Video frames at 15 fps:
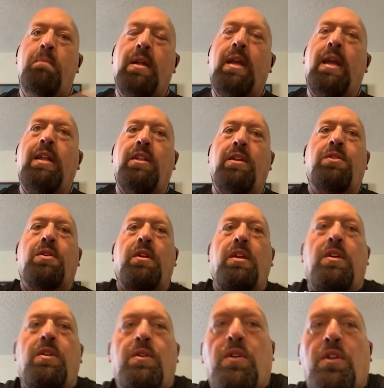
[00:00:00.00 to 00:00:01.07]
But again, you try,
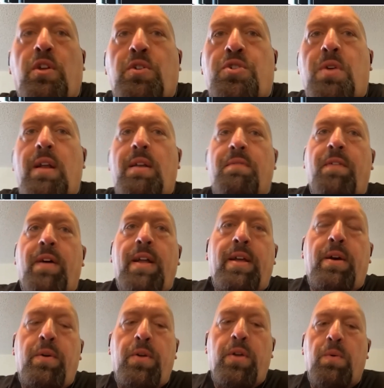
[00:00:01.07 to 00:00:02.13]
you you're trying to find
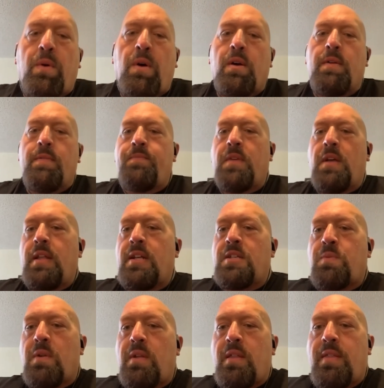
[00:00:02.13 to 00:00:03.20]
out who you are, and
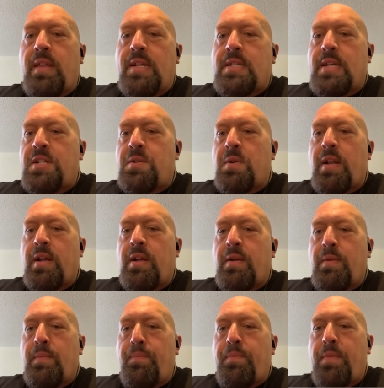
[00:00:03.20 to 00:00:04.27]
that's one of the things I try to
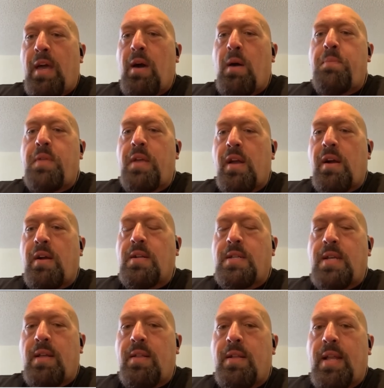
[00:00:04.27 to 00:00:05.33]
help the younger
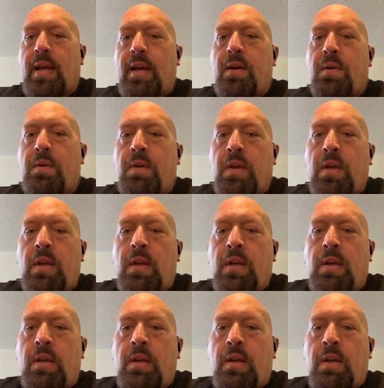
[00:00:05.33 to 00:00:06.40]
talent now
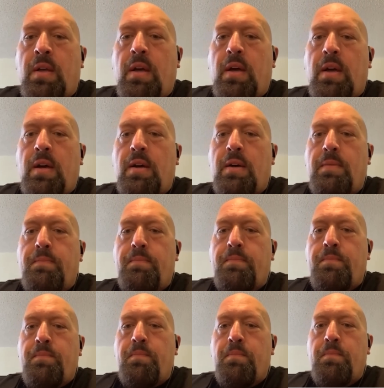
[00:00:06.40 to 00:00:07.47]
um,
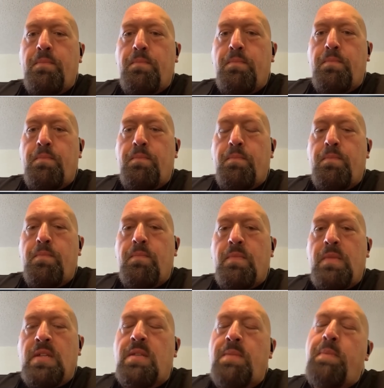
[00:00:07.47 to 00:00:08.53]

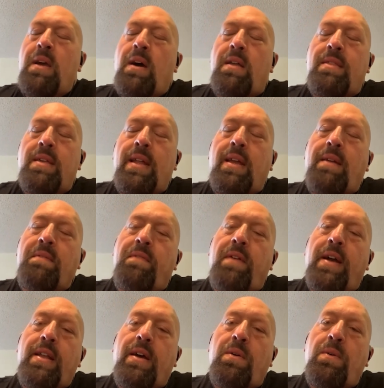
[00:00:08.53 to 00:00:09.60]
is to be authentic and
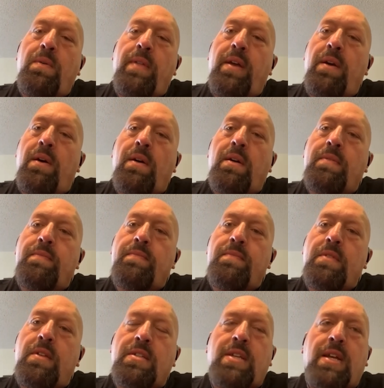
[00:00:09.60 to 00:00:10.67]
find out who they are.
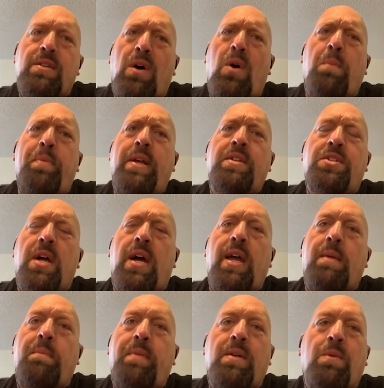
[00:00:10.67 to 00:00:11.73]
Because guys, oh, be a
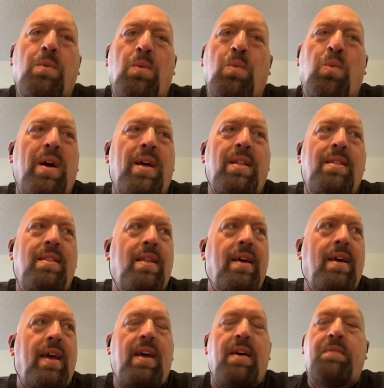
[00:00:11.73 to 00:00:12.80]
giant. Be a, well, what in
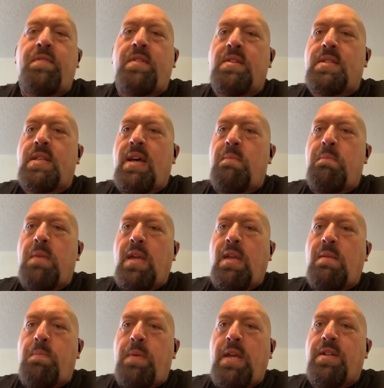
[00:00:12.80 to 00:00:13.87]
the f does that
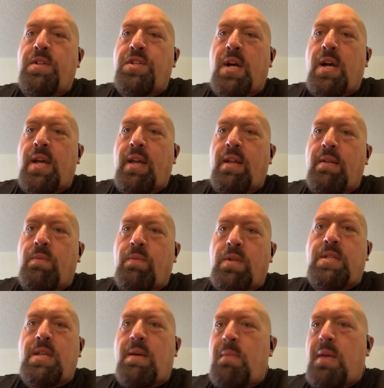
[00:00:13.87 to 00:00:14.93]
mean? Be a giant. What
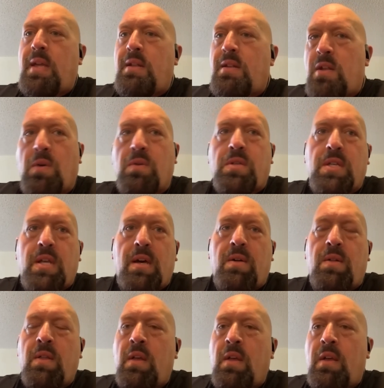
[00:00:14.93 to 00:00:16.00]
does that mean? No
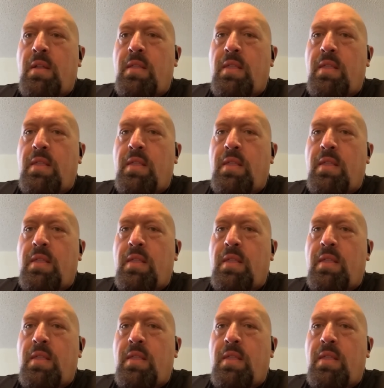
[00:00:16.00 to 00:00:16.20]
sell.